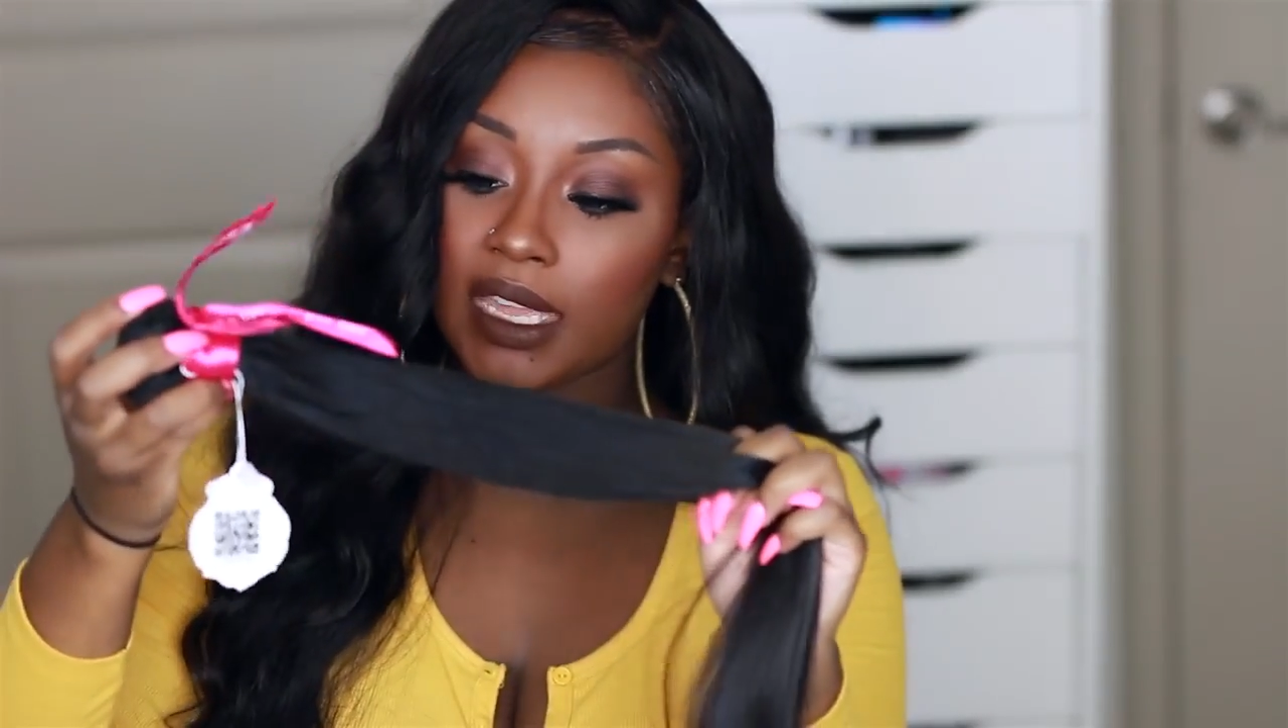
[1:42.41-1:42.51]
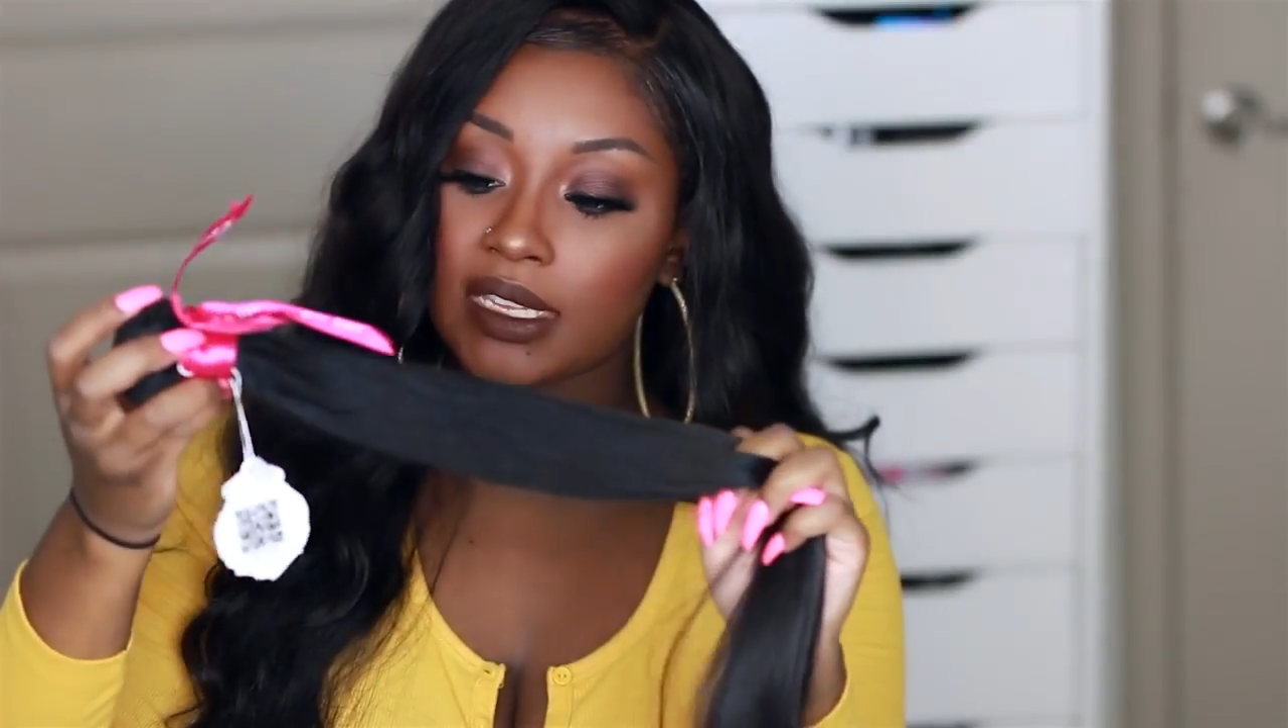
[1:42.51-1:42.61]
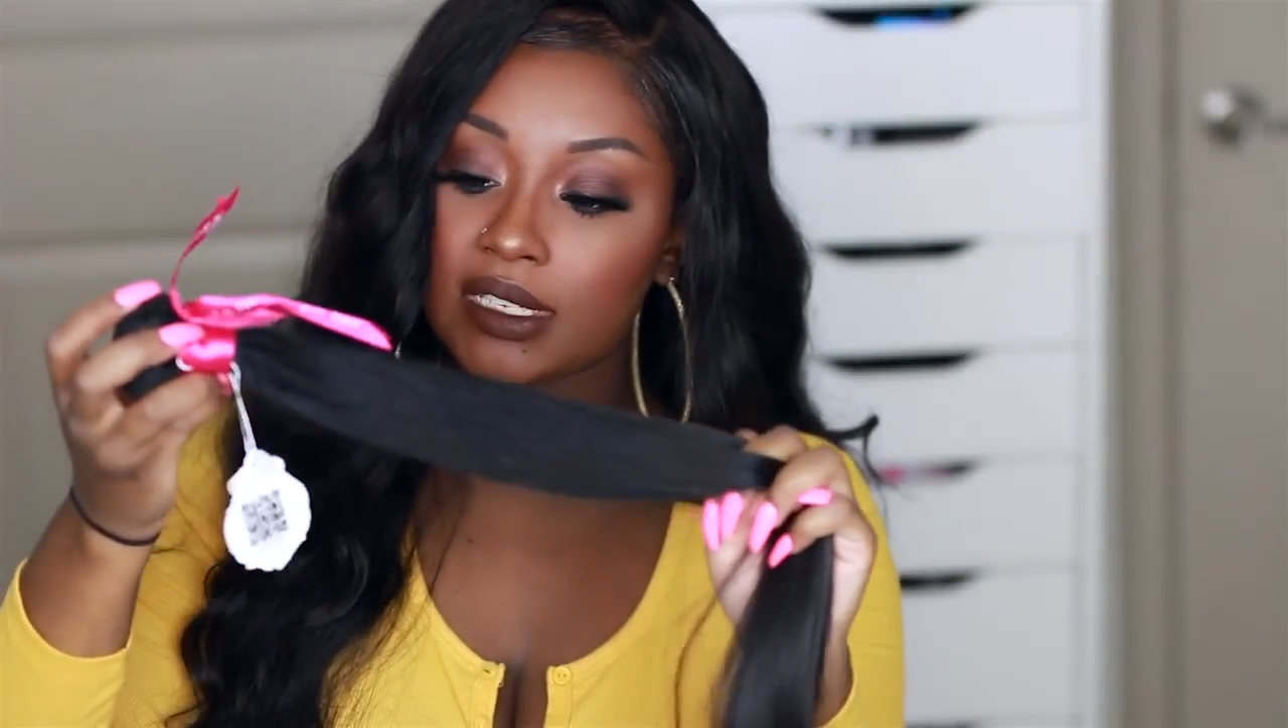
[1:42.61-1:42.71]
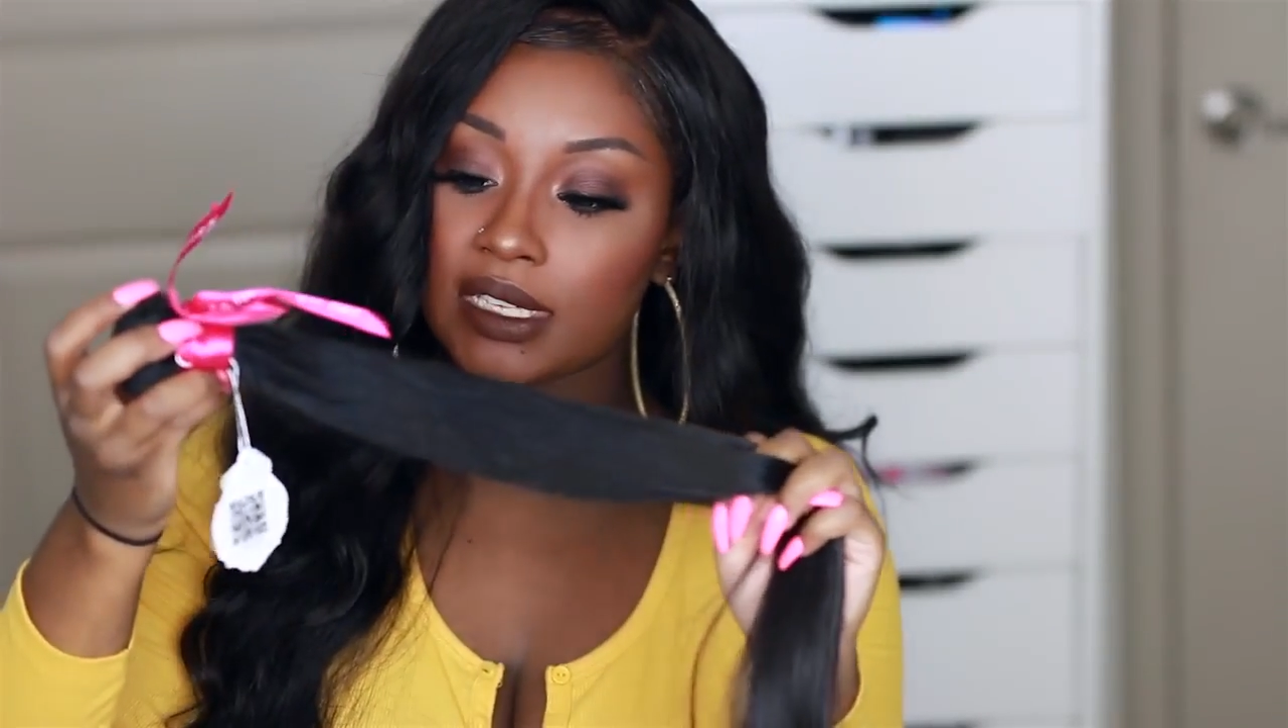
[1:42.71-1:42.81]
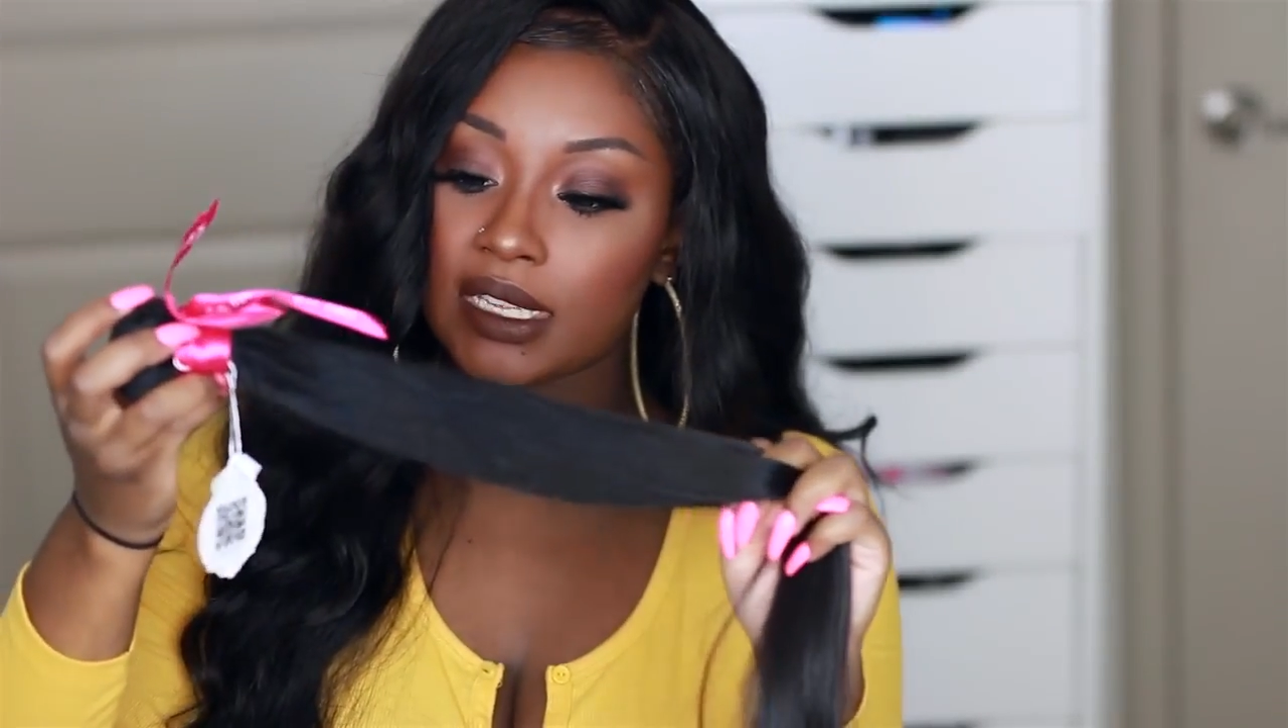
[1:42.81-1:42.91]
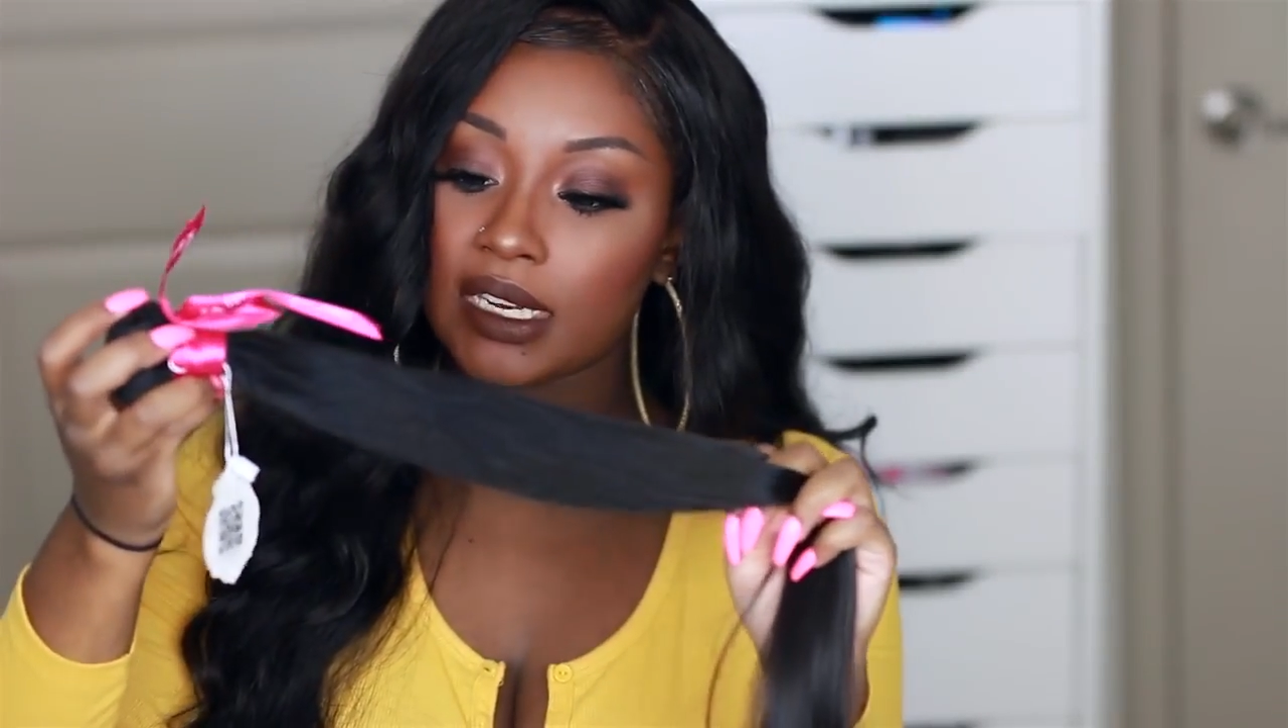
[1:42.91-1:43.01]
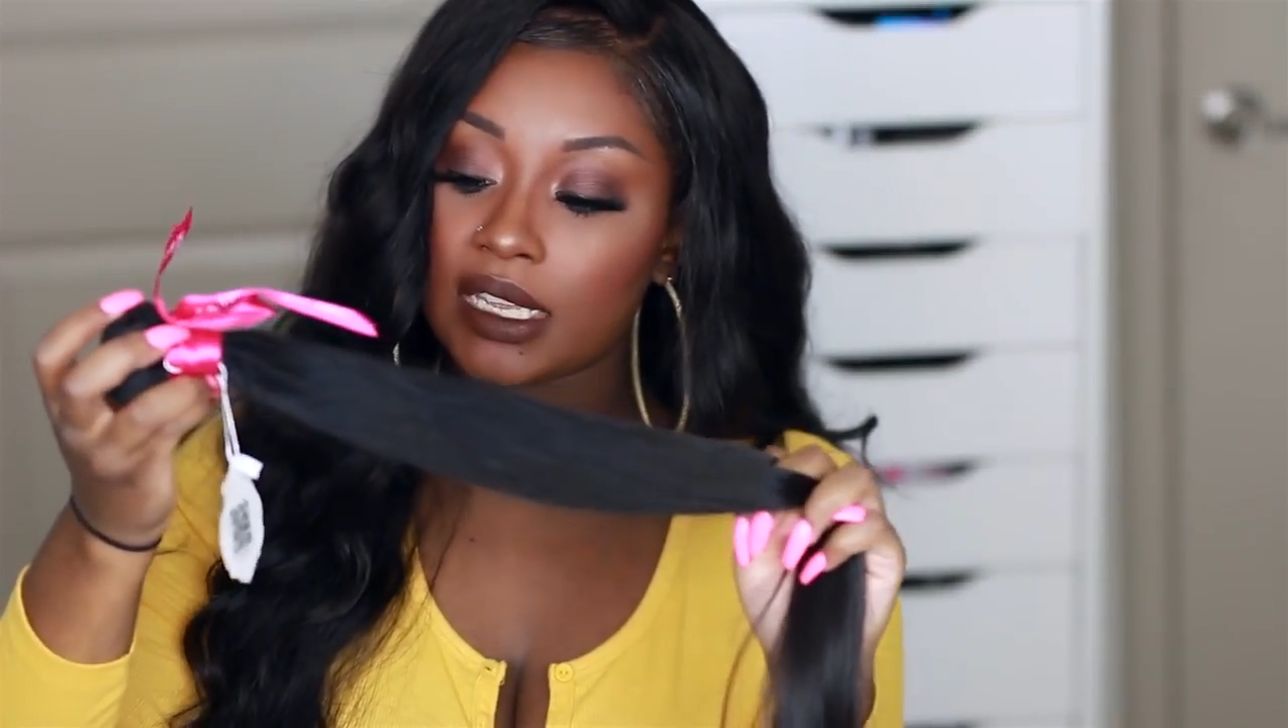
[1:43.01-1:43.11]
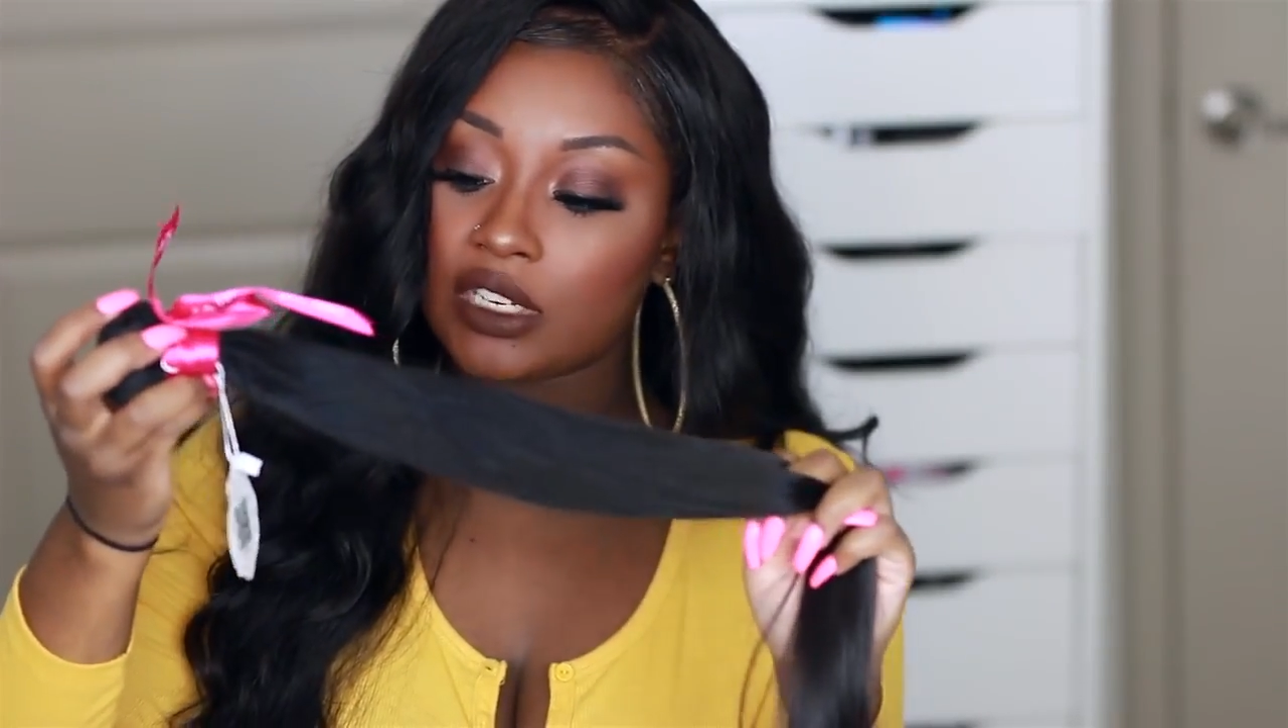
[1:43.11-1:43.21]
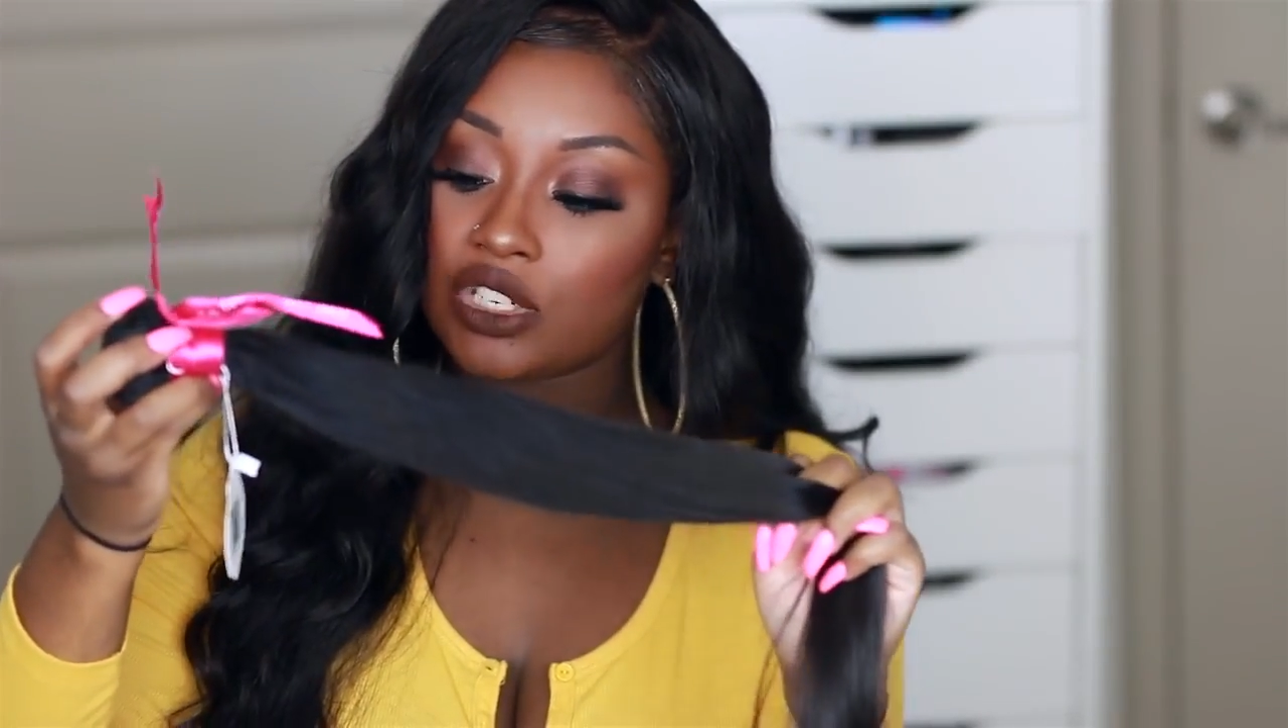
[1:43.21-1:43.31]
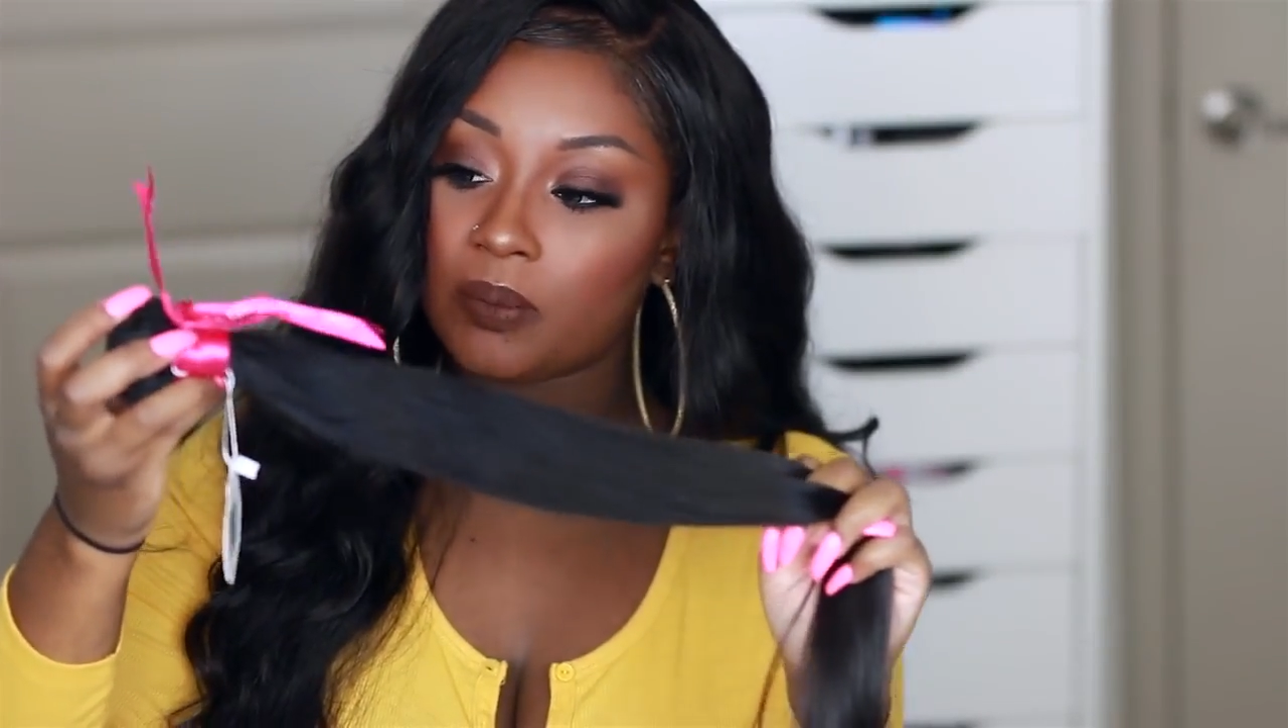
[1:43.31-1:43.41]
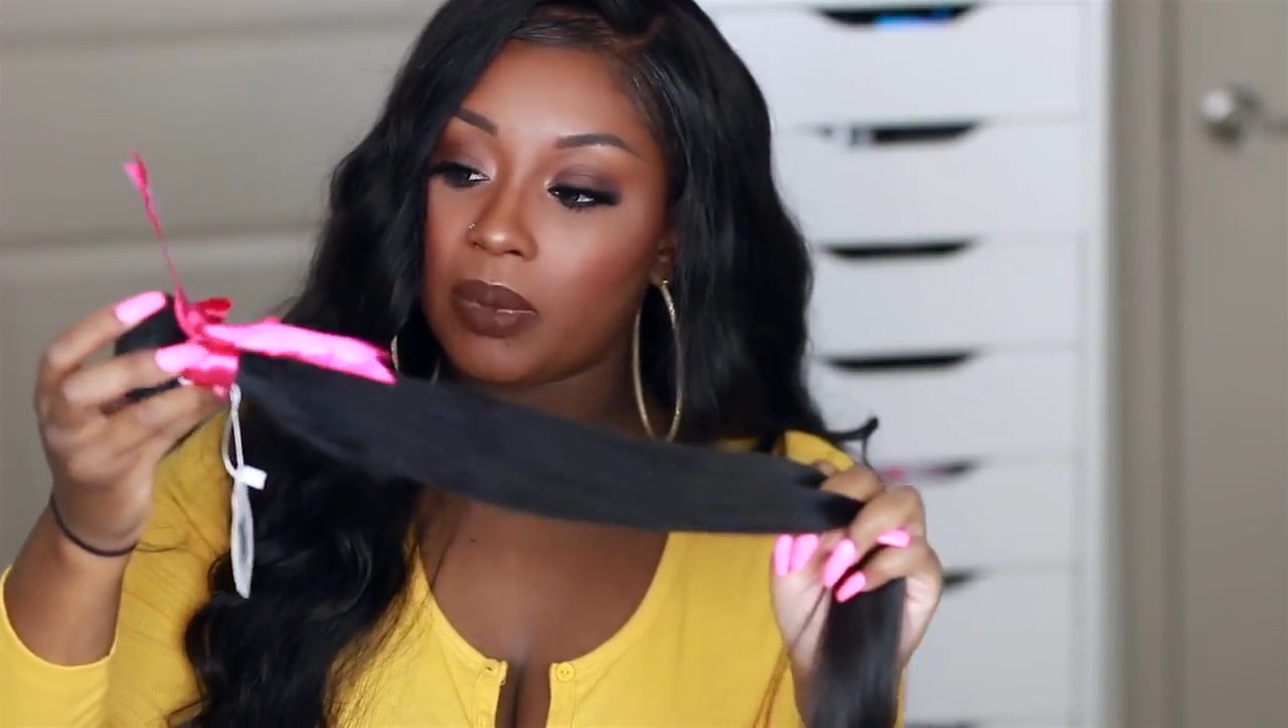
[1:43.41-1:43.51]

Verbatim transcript: 18 inch